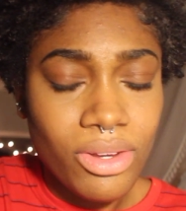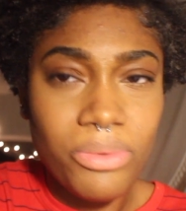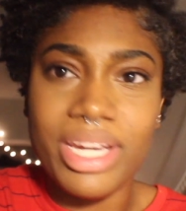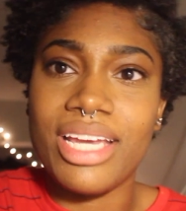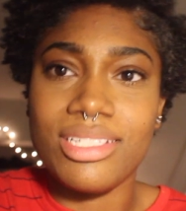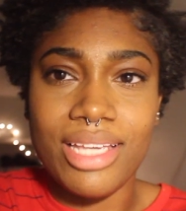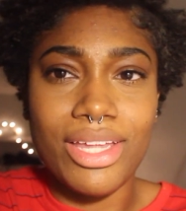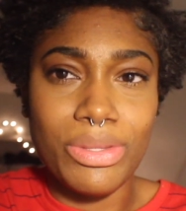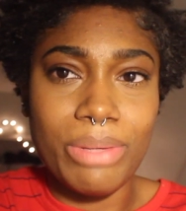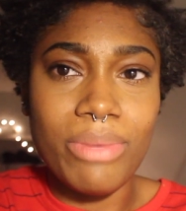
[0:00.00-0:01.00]
when it hits like
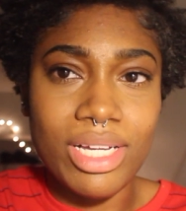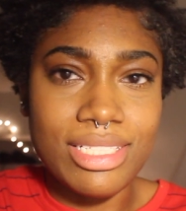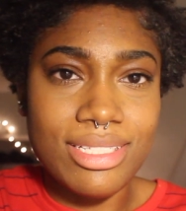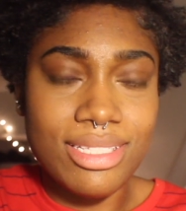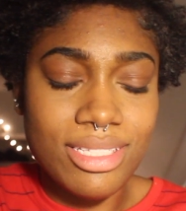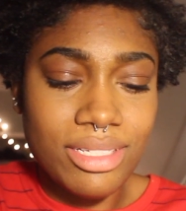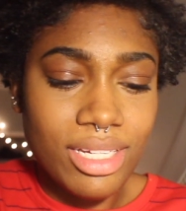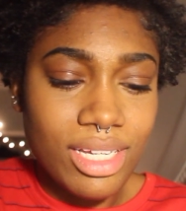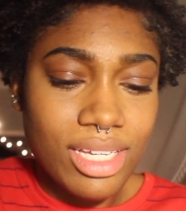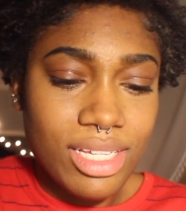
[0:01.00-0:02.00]
three months.
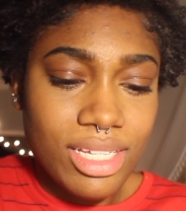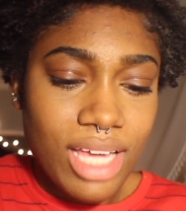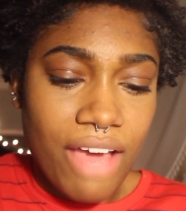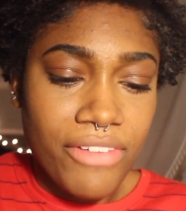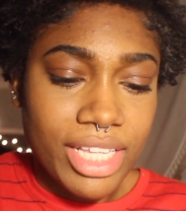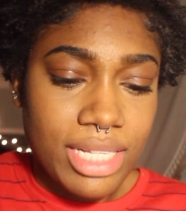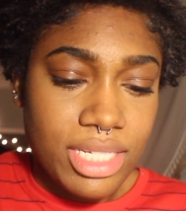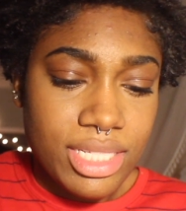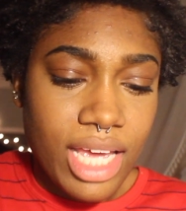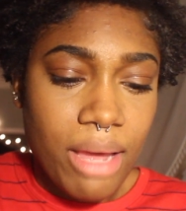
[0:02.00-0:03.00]
I feel like that's a
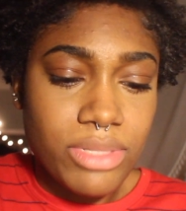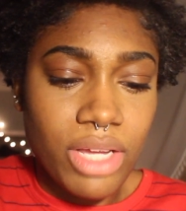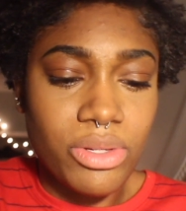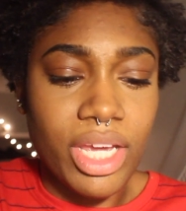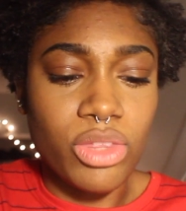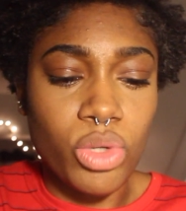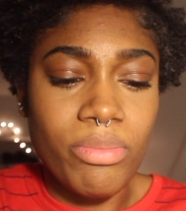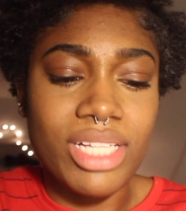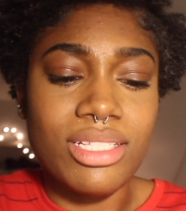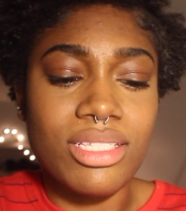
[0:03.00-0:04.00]
good time, so I'll do like three
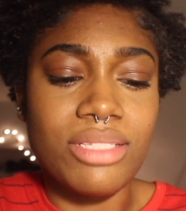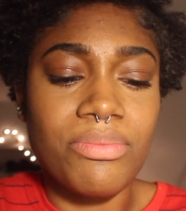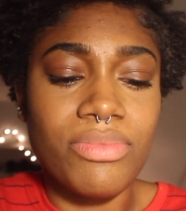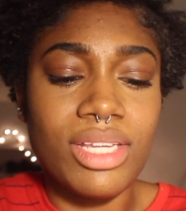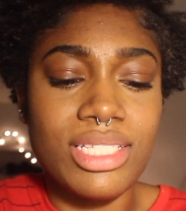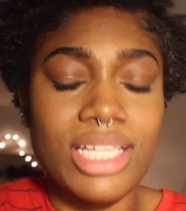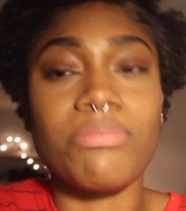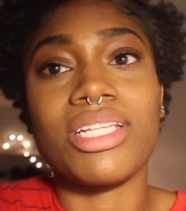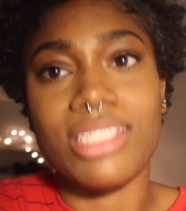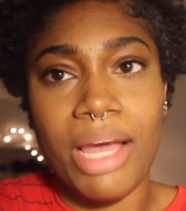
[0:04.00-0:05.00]
months, six
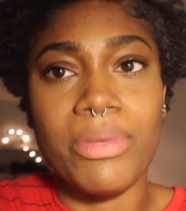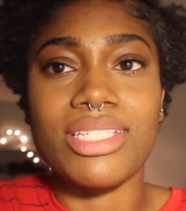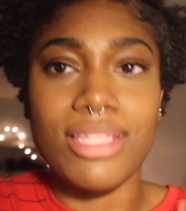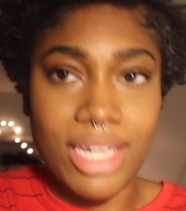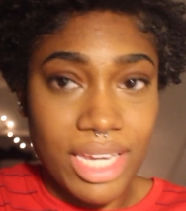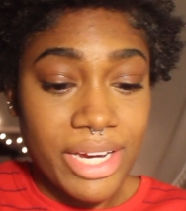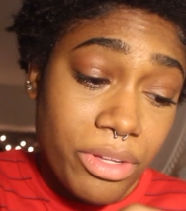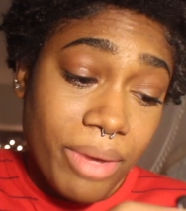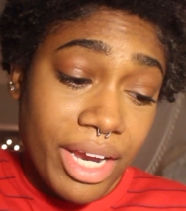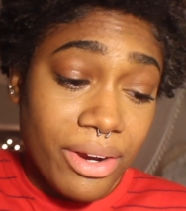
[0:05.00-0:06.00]
months, nine months, and then a year.
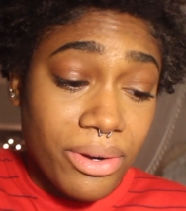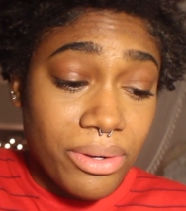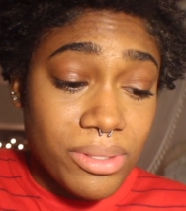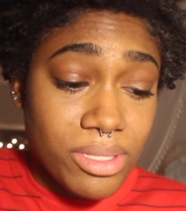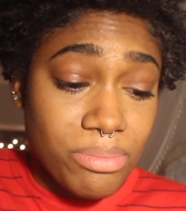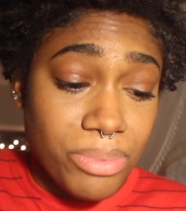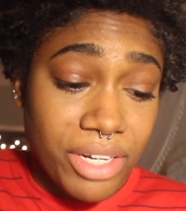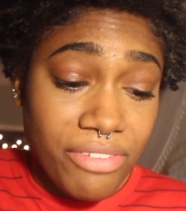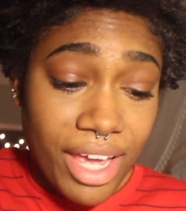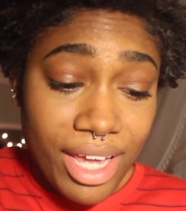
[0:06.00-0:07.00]
My hair grows
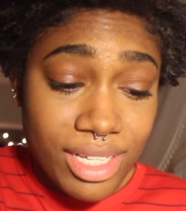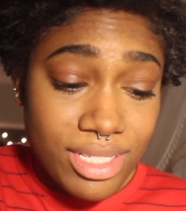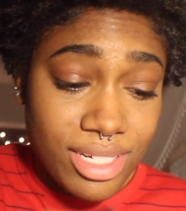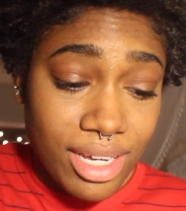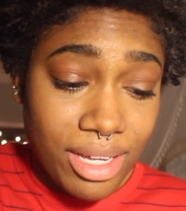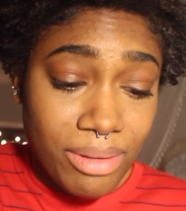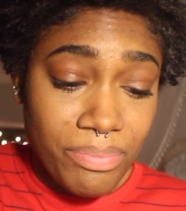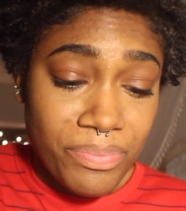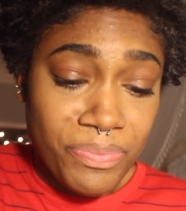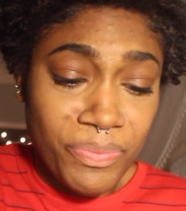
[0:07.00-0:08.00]
pretty fast
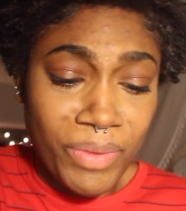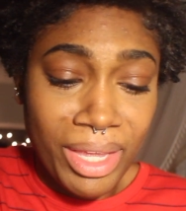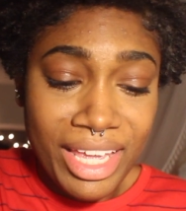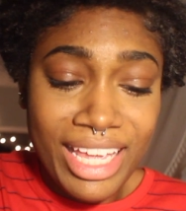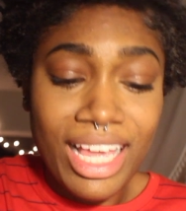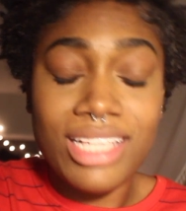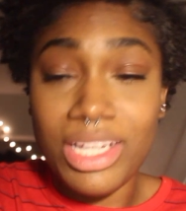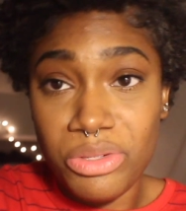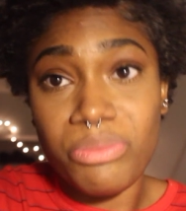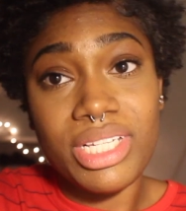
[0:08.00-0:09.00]
because um, I
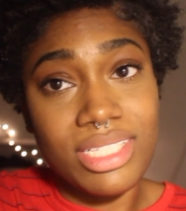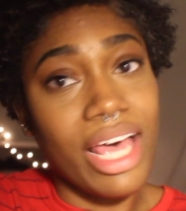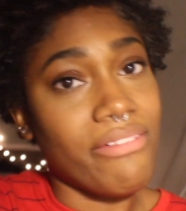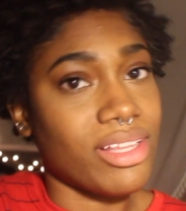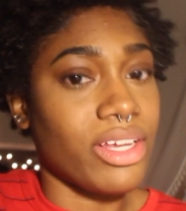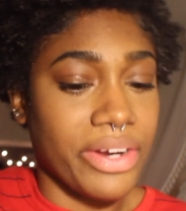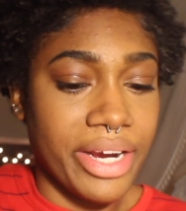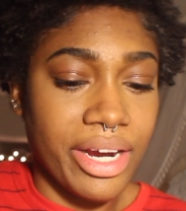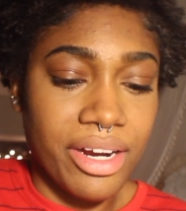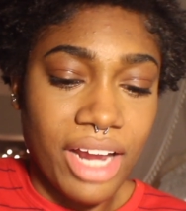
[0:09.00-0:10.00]
do miss having longer
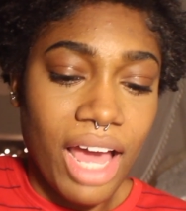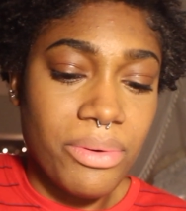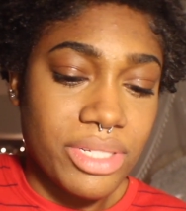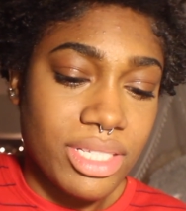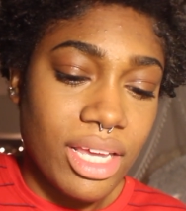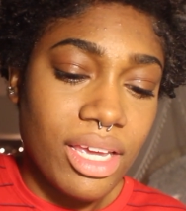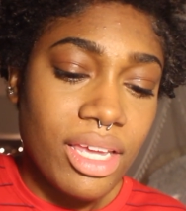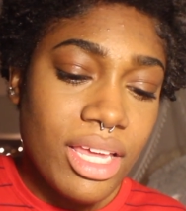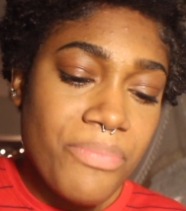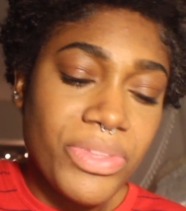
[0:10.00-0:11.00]
hair, I will say.
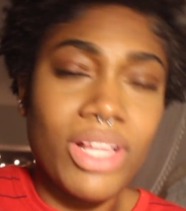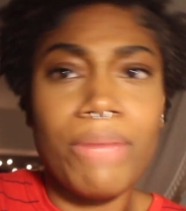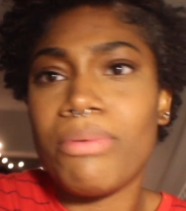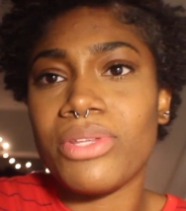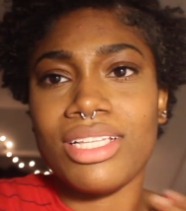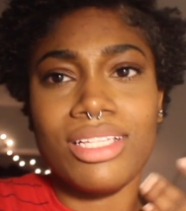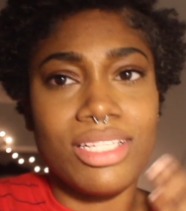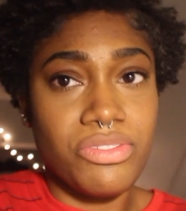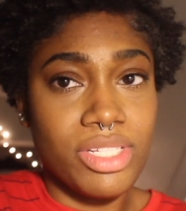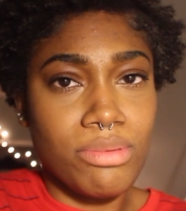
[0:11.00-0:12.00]
A lot of people think that
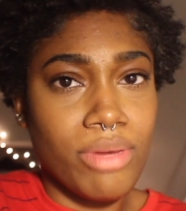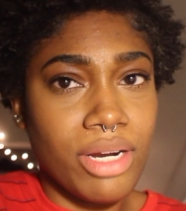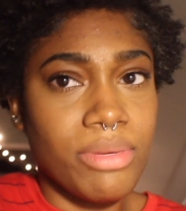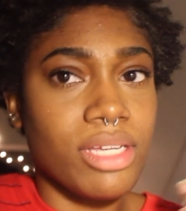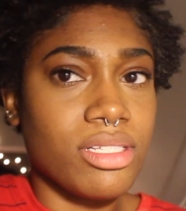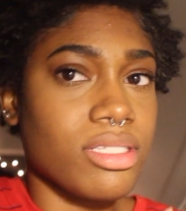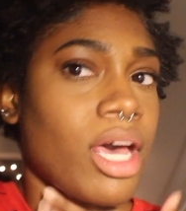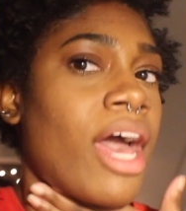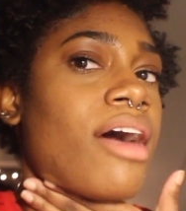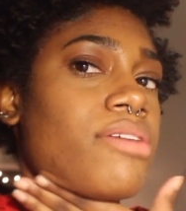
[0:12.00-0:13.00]
this fits me better because
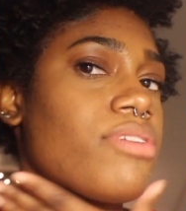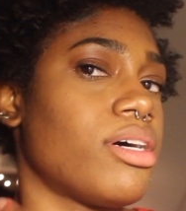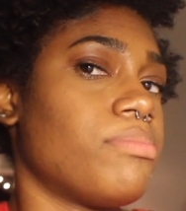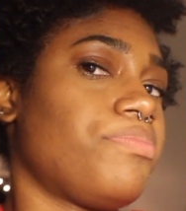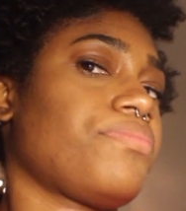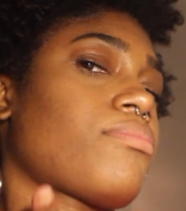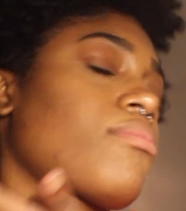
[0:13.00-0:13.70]
I have, um,